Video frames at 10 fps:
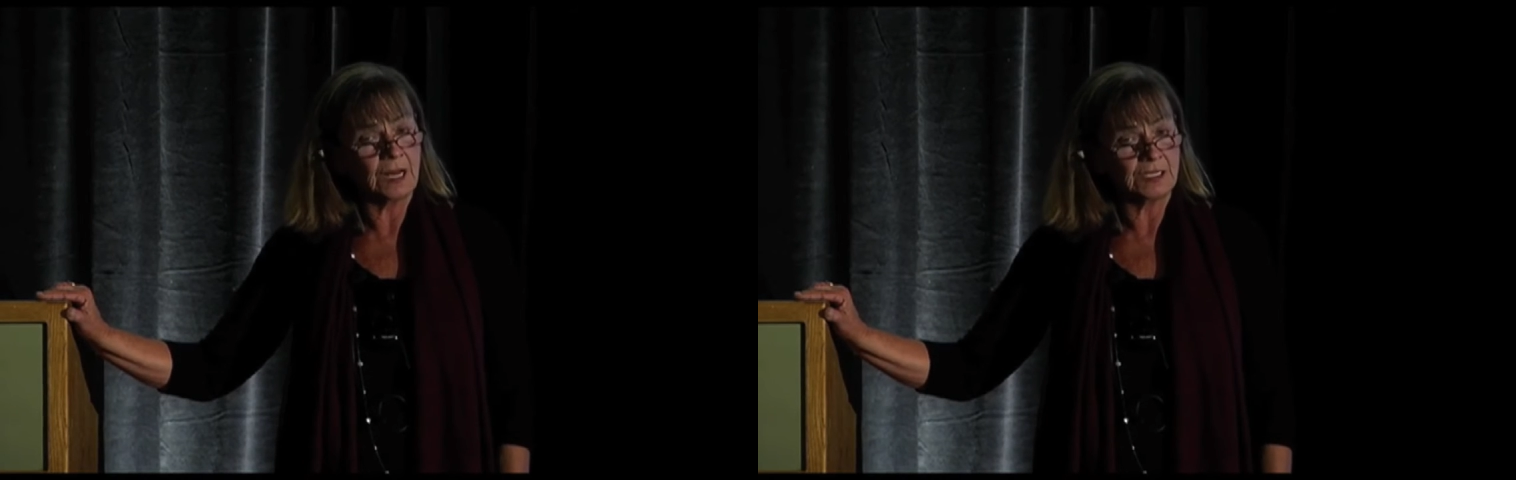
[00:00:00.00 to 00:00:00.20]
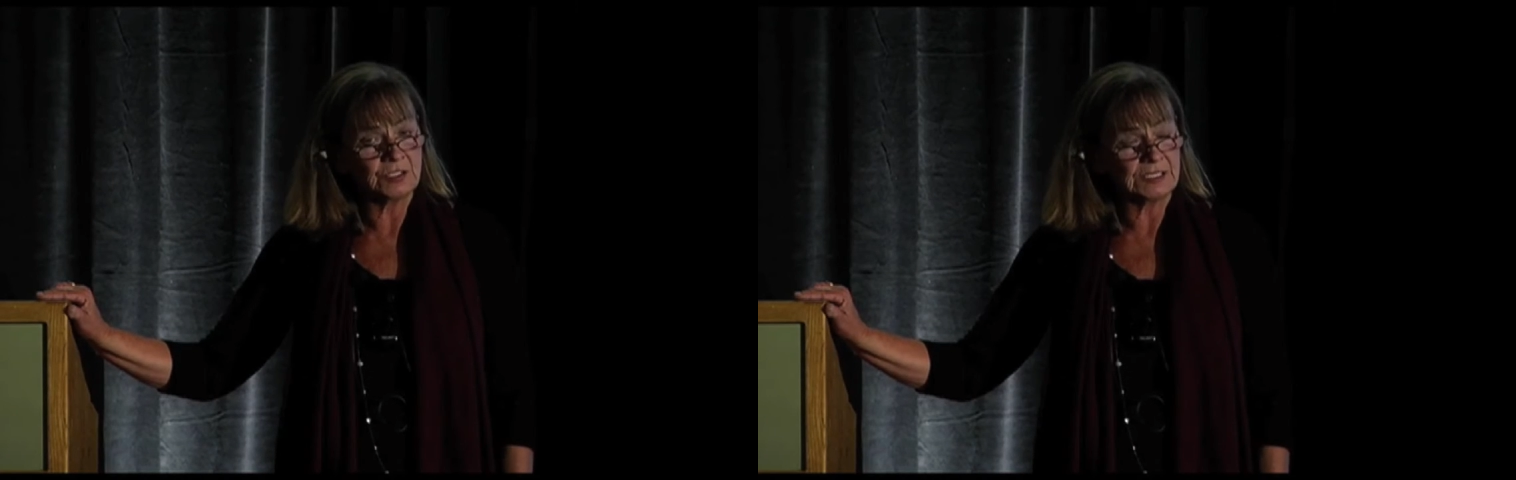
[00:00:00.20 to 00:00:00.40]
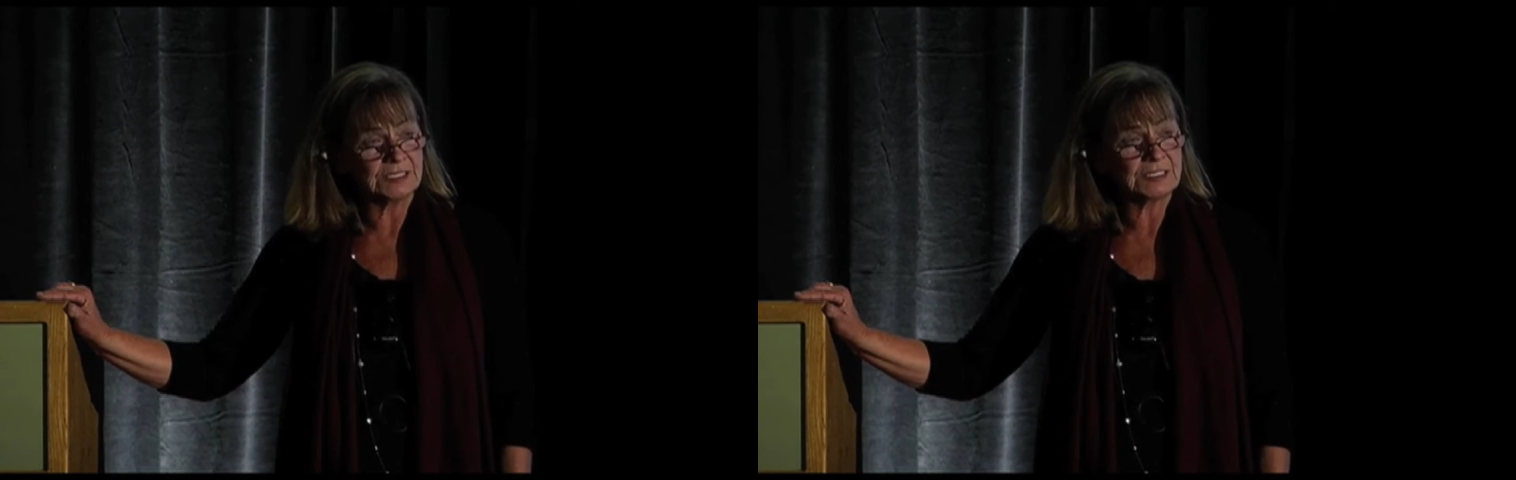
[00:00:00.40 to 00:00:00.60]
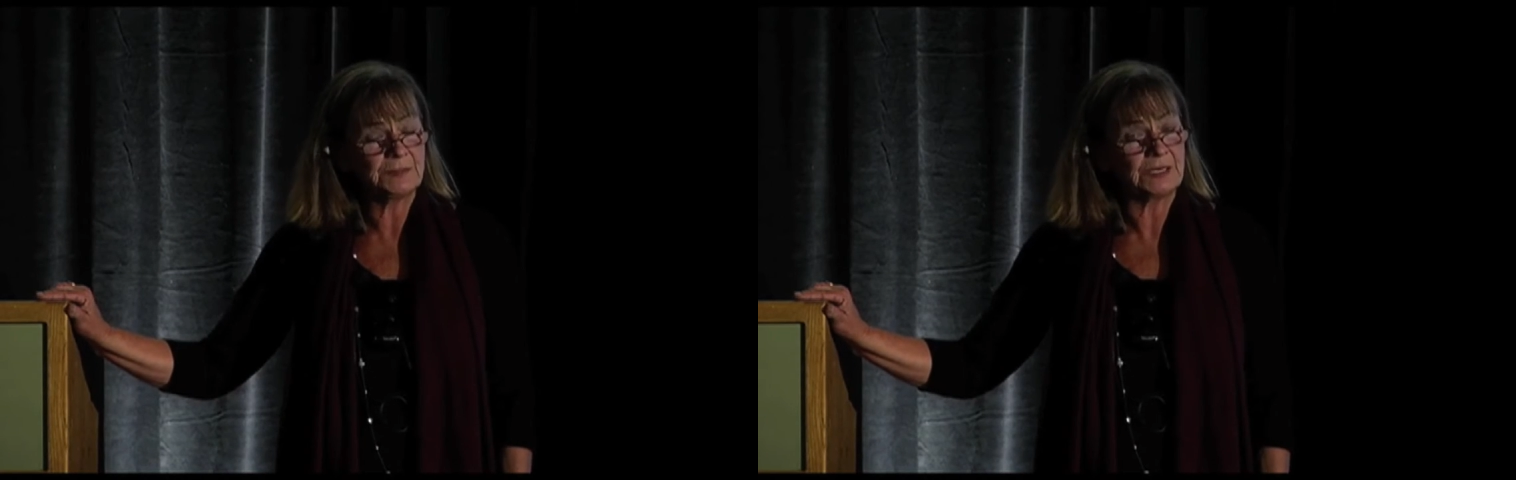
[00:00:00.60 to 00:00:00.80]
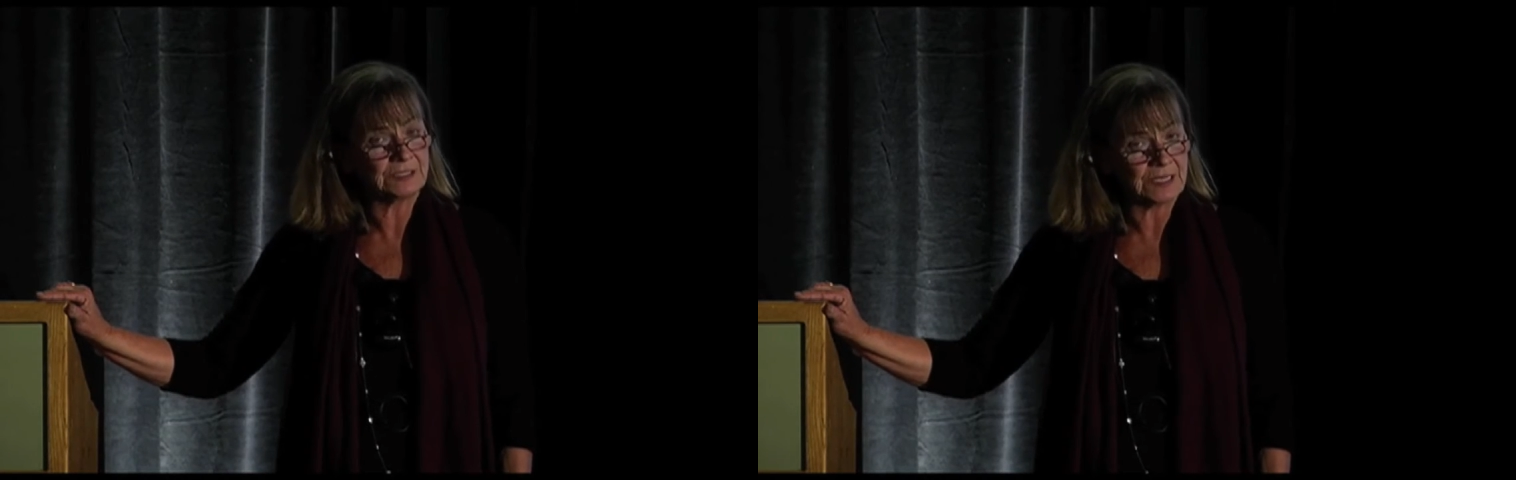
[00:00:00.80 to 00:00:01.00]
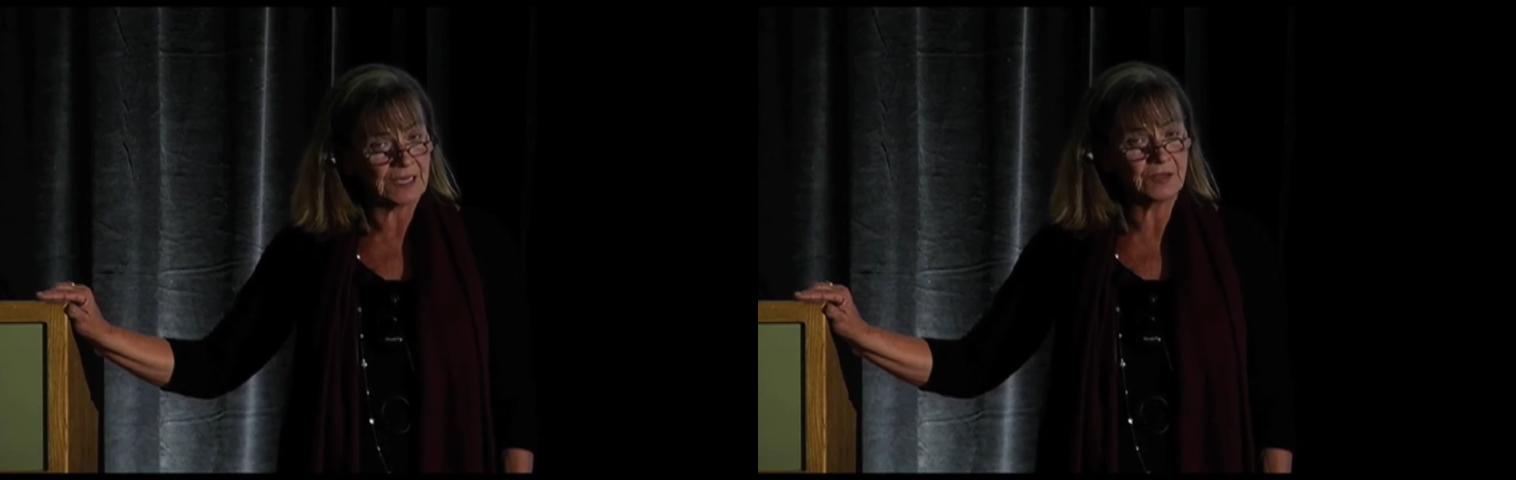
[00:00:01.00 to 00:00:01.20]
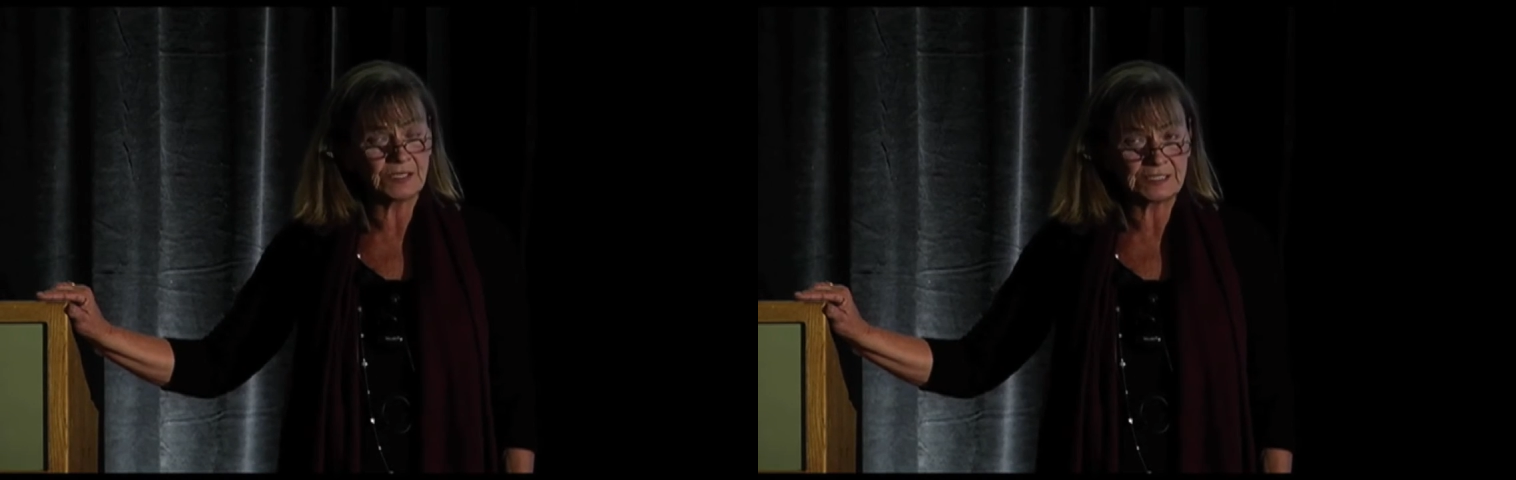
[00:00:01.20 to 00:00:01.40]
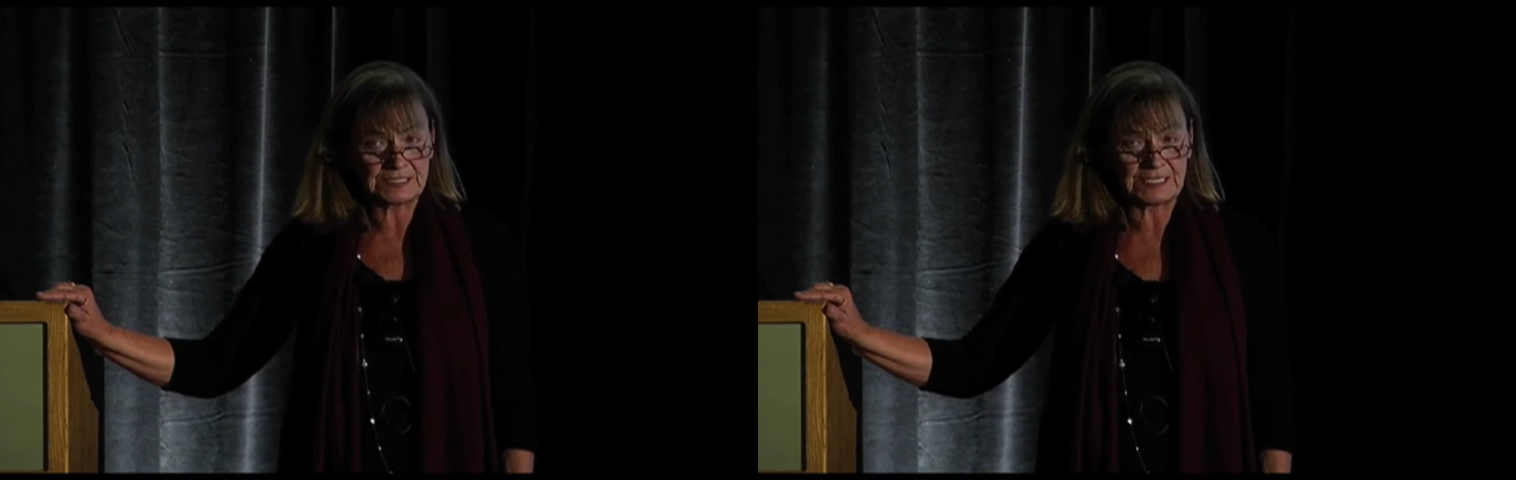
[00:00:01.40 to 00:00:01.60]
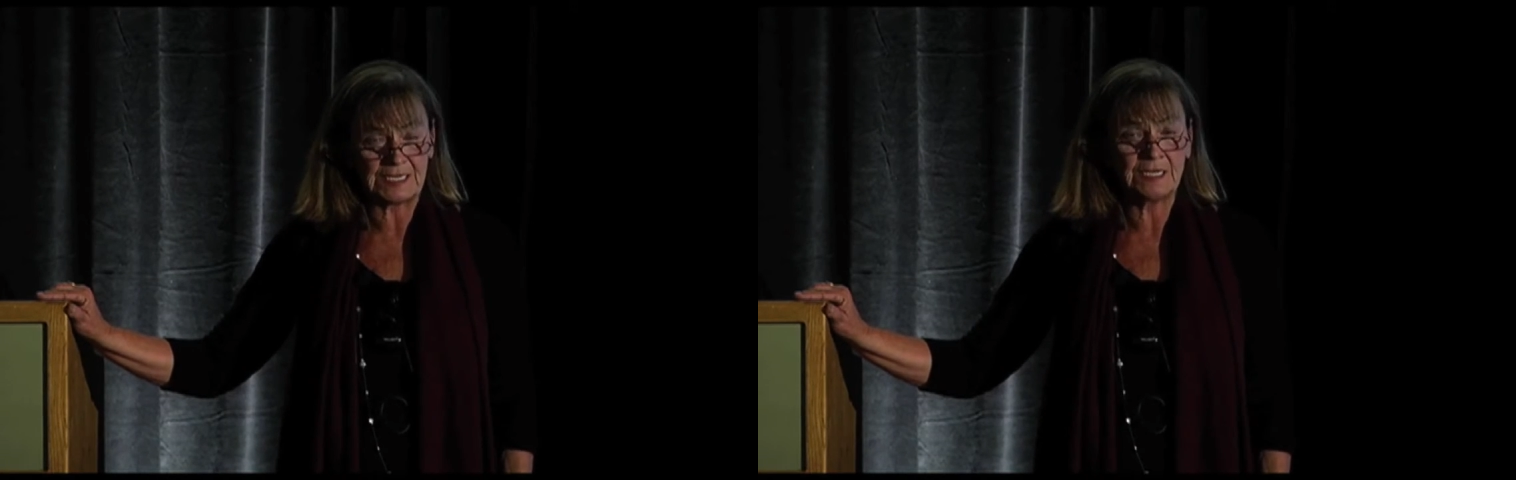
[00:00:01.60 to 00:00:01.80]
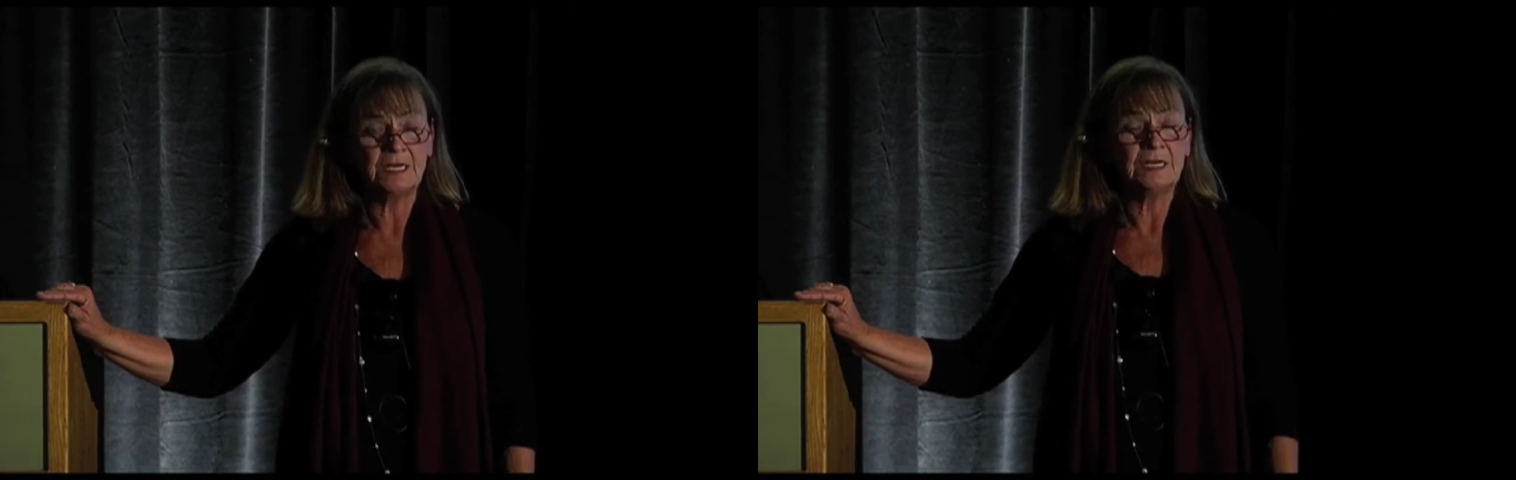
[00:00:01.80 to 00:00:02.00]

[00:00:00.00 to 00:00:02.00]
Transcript: conscience because I could see